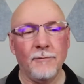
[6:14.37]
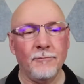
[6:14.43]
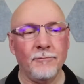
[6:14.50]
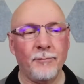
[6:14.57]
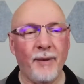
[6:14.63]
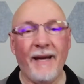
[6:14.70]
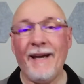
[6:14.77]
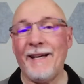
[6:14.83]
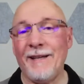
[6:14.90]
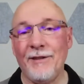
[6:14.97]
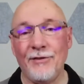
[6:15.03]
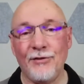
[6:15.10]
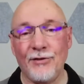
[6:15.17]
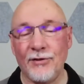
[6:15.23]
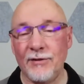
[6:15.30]

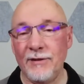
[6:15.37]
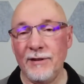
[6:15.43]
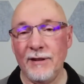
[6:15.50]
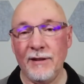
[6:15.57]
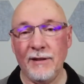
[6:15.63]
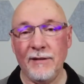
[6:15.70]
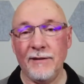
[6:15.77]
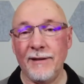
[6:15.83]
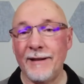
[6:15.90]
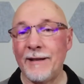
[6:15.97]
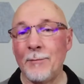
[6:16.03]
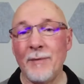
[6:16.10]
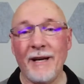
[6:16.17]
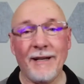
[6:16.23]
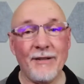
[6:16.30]
package in like
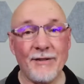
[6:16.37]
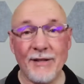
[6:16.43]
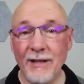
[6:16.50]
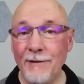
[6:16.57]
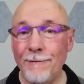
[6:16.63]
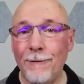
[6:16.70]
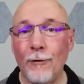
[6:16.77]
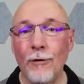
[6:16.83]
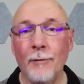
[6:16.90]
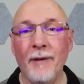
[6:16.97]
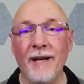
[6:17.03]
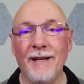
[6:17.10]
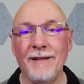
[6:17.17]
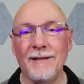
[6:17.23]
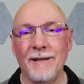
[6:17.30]
a magazine
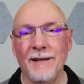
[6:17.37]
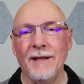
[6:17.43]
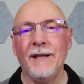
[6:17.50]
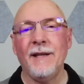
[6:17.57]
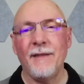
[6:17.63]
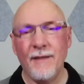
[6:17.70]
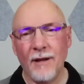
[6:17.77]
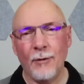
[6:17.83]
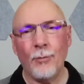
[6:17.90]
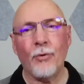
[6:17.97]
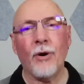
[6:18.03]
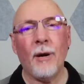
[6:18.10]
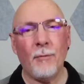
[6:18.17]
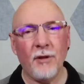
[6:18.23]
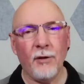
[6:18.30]
format, they'll
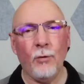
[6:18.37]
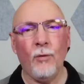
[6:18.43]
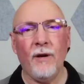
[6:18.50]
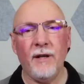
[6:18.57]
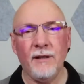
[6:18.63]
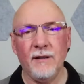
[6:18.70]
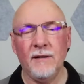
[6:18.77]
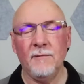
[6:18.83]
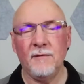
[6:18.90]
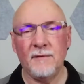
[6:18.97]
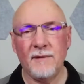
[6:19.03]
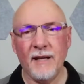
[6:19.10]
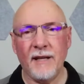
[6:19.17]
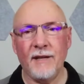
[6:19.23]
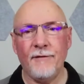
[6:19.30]
probably want to
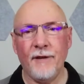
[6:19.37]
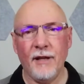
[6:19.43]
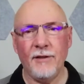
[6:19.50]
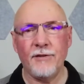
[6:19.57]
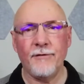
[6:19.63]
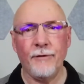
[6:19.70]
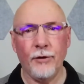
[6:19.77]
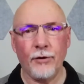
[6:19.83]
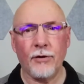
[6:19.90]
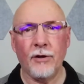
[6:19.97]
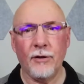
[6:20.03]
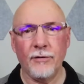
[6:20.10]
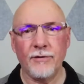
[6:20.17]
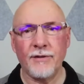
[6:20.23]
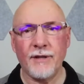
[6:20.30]
take advantage of your
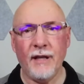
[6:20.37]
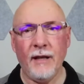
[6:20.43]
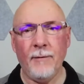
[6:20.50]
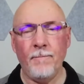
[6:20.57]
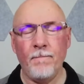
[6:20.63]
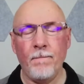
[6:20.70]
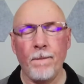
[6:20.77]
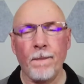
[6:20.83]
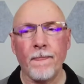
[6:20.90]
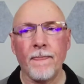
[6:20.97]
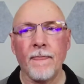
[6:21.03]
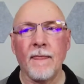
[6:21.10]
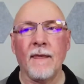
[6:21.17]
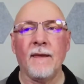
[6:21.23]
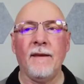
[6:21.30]
color scheme.
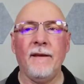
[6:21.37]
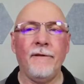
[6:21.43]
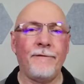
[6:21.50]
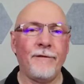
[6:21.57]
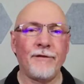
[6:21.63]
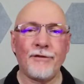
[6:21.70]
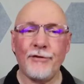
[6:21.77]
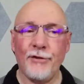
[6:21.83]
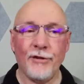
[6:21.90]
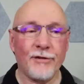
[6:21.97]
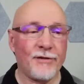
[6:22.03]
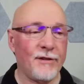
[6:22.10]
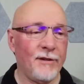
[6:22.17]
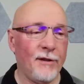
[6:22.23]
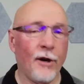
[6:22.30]
If it's
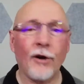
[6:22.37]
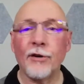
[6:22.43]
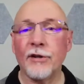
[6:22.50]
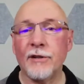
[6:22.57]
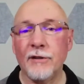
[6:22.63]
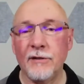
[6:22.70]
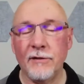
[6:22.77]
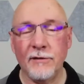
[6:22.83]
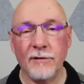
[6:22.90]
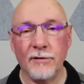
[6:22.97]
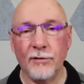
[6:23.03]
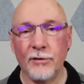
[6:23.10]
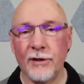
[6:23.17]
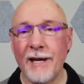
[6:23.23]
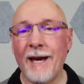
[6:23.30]
just an article
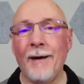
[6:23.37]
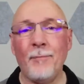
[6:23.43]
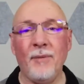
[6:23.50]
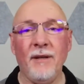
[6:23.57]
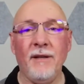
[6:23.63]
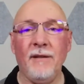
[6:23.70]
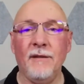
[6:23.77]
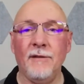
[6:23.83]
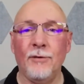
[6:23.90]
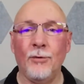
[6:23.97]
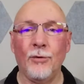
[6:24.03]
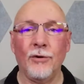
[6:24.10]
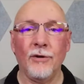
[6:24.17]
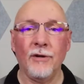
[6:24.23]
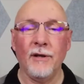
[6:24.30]
or copy,
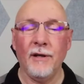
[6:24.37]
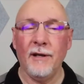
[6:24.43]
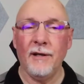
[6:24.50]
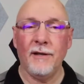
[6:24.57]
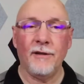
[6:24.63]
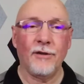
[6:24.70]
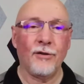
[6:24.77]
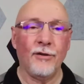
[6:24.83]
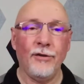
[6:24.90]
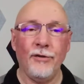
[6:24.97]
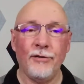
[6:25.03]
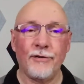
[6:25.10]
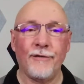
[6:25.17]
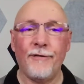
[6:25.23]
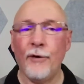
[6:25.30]
or they're going to
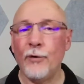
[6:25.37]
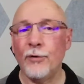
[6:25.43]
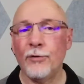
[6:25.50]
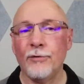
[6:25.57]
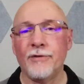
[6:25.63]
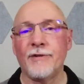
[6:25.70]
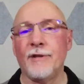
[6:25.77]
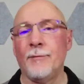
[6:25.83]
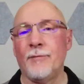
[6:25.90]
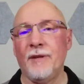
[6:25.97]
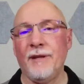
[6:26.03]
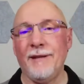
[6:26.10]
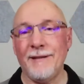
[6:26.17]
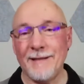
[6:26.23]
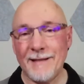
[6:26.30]
use a photo or
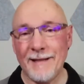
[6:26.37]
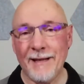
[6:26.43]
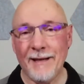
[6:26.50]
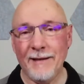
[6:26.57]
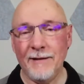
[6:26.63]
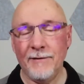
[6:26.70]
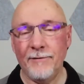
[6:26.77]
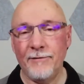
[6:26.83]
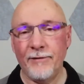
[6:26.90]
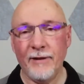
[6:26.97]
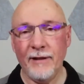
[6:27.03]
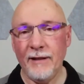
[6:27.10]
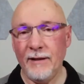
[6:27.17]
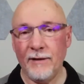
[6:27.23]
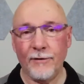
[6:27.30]
something instead of
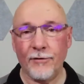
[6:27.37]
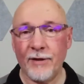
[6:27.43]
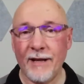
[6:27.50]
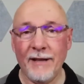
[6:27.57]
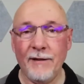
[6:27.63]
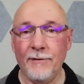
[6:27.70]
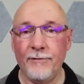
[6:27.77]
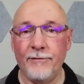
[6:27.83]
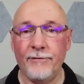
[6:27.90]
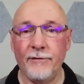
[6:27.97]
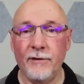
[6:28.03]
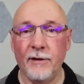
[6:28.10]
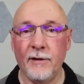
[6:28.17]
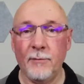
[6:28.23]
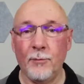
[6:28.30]
any other kind of
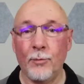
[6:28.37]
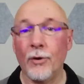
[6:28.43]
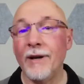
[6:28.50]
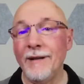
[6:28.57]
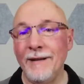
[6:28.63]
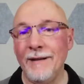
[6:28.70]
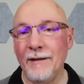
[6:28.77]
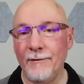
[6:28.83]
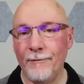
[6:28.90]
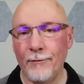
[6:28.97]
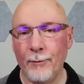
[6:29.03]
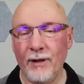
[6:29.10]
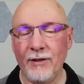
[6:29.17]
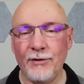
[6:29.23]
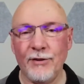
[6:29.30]
branding
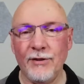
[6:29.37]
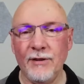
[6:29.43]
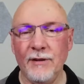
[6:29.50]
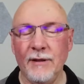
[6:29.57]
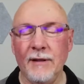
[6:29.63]
information,